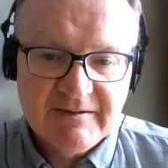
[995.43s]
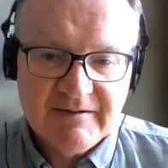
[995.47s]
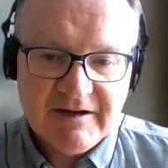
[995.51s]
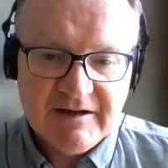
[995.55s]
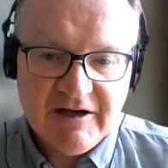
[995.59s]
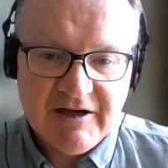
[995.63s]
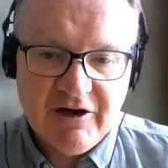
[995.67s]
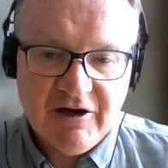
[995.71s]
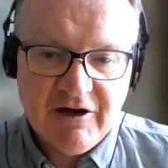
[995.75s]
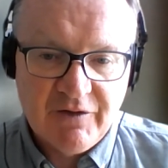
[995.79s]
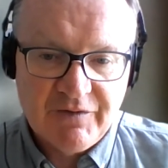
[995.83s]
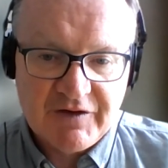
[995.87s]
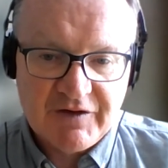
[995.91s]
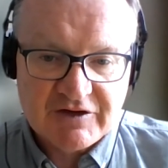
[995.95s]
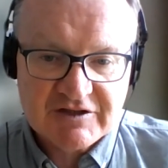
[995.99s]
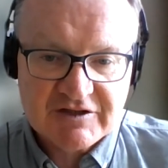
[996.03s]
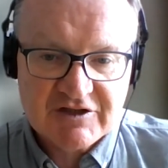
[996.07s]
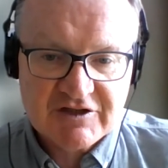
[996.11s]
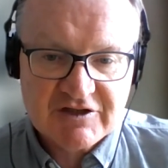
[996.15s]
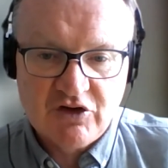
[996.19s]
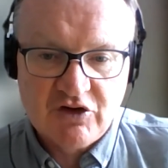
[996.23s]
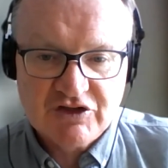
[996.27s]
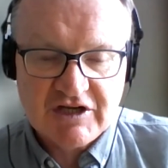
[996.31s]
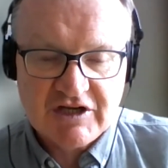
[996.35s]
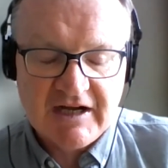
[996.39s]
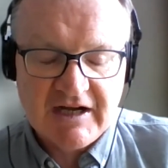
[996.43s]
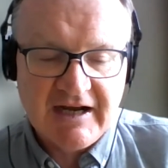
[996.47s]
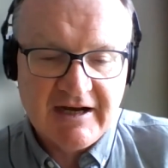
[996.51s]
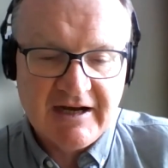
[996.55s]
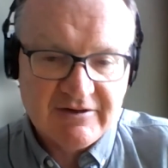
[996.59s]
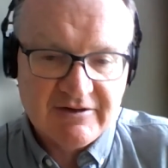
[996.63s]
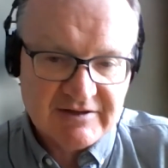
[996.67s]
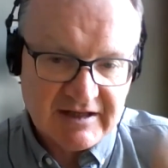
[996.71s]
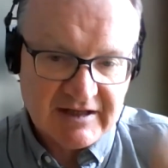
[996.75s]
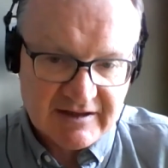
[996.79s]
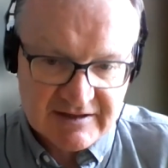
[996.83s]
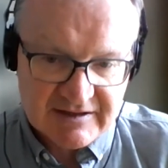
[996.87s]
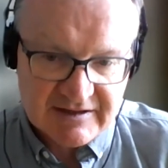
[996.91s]
You know, there's social
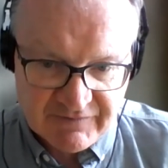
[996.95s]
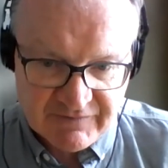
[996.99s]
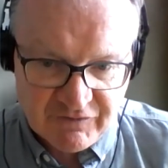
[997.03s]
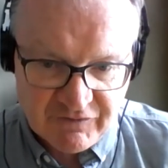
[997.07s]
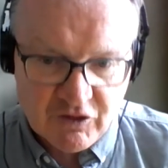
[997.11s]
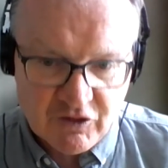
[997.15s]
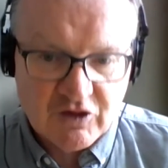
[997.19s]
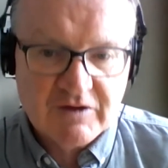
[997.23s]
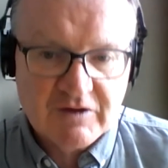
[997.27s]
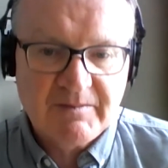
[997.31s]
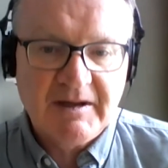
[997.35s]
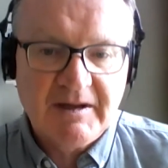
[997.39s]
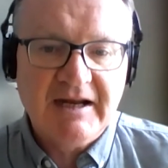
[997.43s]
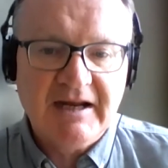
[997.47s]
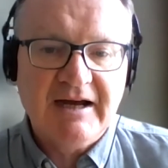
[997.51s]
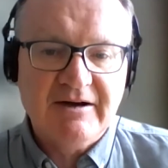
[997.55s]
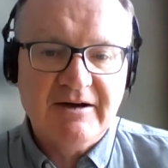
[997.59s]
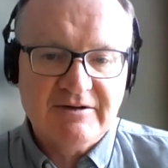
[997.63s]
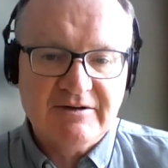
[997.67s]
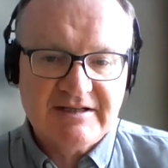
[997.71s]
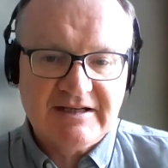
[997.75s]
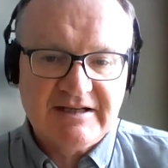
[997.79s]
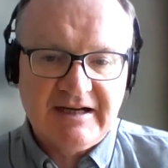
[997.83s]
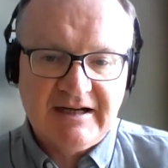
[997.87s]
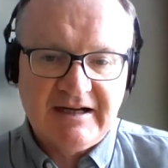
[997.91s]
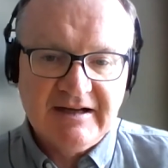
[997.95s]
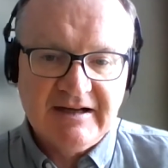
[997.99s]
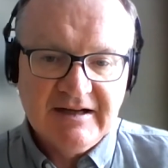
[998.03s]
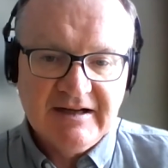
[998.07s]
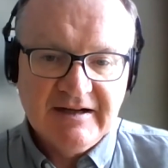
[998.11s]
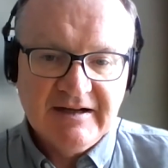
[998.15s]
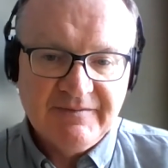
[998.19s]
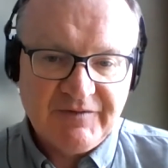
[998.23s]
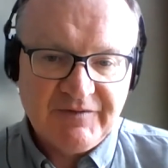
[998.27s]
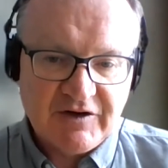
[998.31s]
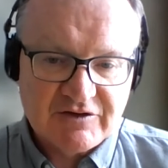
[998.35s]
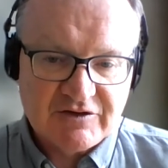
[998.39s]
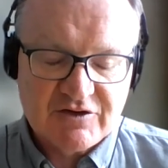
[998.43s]
housing, there's affordable housing,
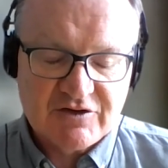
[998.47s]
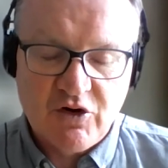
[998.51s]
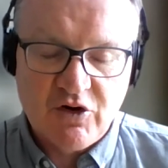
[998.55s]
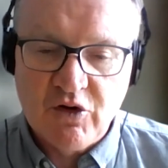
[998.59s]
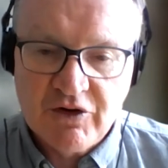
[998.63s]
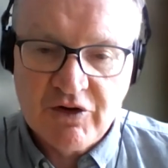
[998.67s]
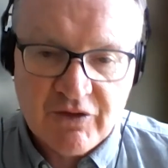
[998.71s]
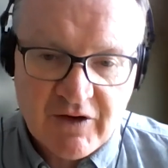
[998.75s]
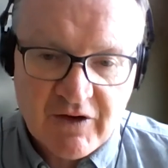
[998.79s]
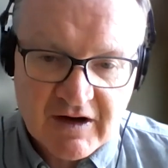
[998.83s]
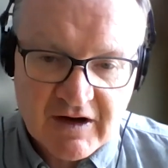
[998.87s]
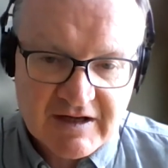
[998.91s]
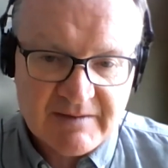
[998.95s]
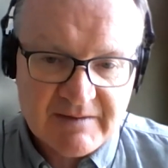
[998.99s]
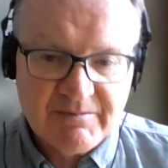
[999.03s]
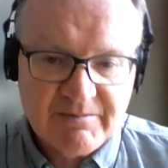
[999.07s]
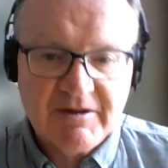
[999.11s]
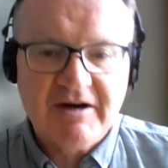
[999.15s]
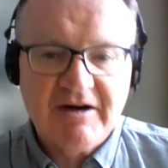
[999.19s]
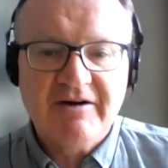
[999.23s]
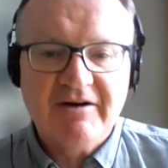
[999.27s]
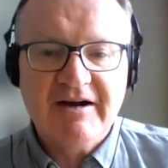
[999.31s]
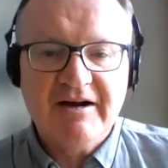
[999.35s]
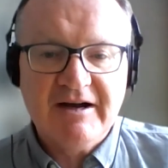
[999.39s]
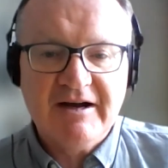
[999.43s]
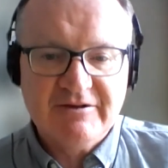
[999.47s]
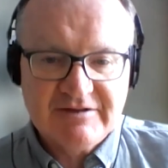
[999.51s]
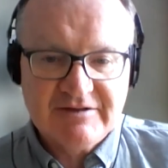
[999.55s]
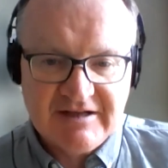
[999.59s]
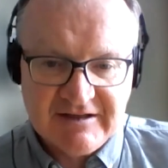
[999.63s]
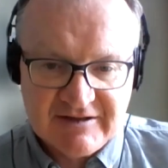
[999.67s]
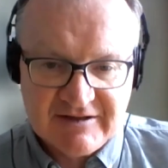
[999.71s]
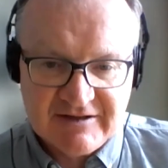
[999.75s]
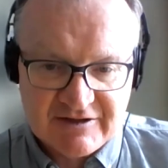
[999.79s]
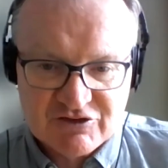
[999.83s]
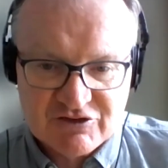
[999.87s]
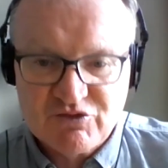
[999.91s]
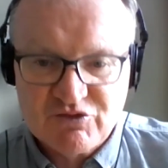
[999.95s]
there's owner-occupier housing,
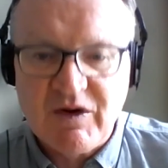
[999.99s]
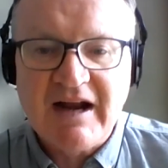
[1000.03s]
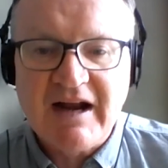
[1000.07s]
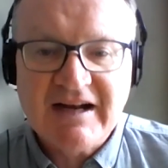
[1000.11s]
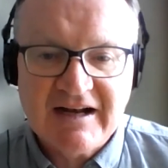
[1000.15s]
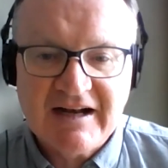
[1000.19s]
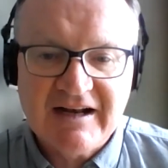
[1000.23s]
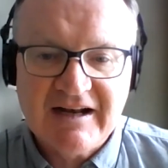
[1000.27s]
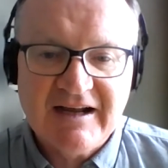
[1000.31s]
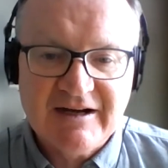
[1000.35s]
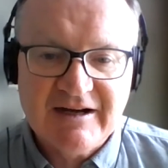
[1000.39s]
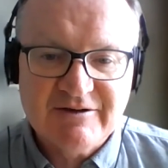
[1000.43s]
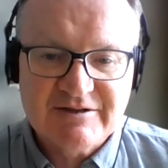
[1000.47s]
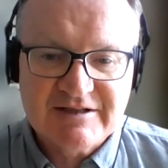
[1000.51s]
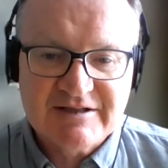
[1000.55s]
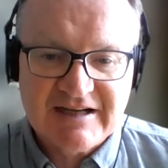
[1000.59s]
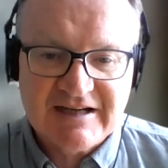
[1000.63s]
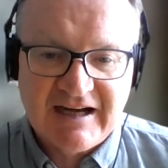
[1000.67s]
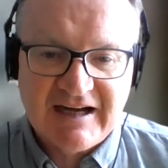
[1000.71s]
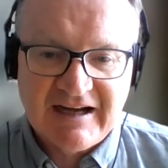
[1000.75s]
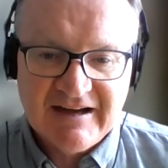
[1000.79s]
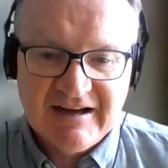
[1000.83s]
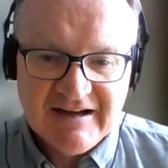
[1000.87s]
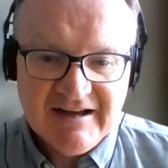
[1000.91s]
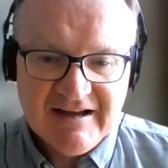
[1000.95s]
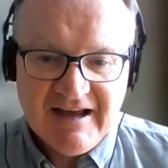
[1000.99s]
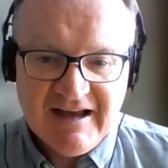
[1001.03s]
there's rental housing.